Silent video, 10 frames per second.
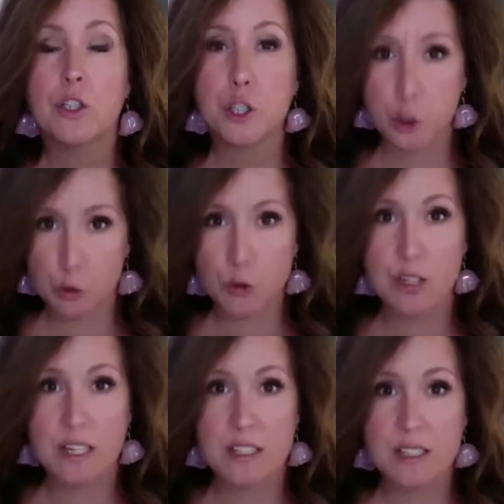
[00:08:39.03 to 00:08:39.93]
to do
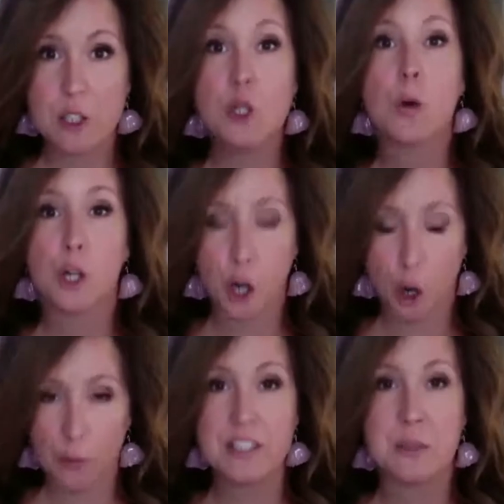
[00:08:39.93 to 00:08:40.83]
this. You are
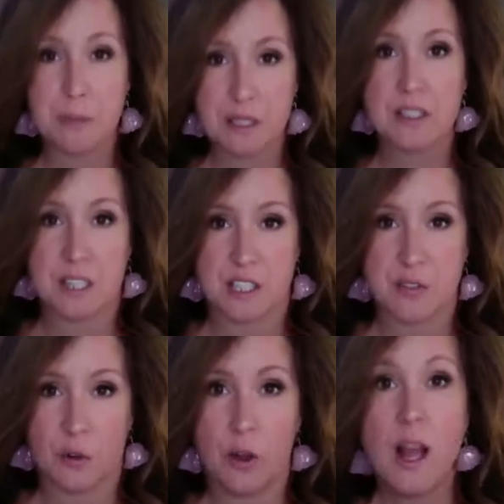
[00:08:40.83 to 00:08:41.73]
going to be
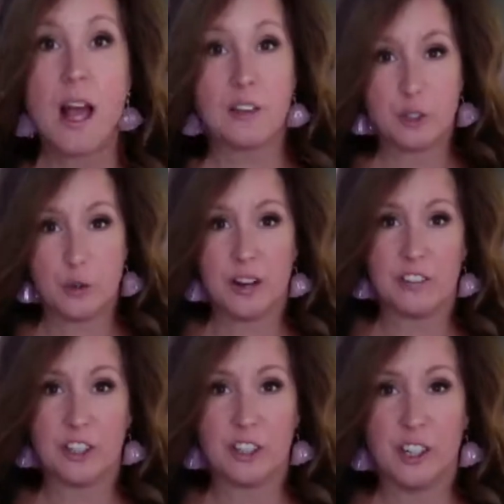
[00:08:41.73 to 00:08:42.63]
successful. Have you
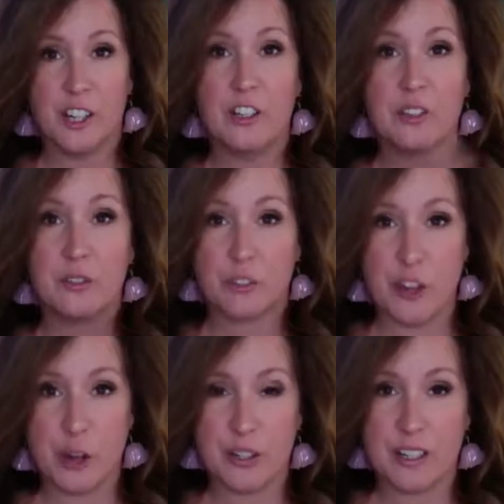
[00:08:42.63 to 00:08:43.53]
ever
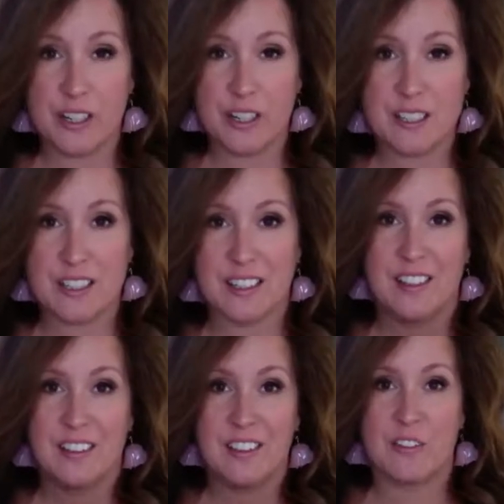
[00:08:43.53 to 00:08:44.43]
noticed
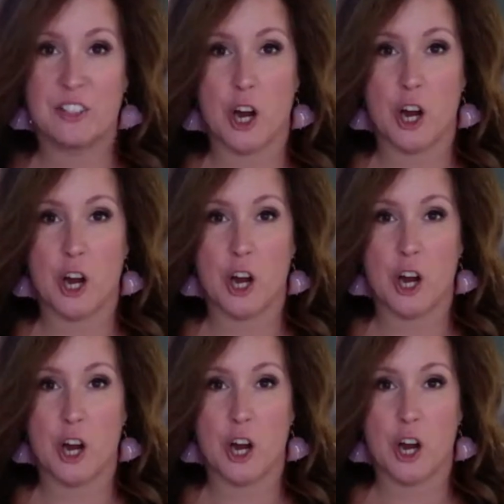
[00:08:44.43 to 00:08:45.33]
that photographer
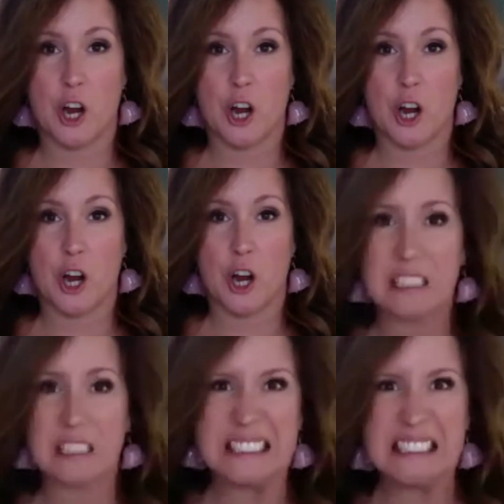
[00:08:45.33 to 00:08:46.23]
that you follow and you're just
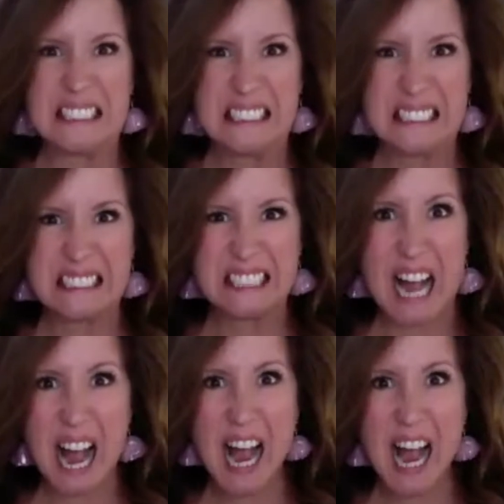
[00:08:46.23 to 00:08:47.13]
like, oh,
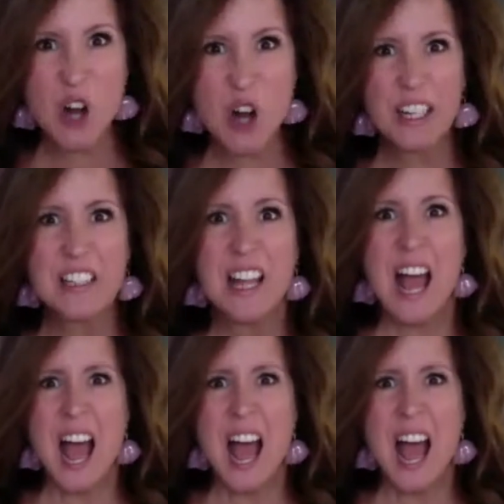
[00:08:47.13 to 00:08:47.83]
how can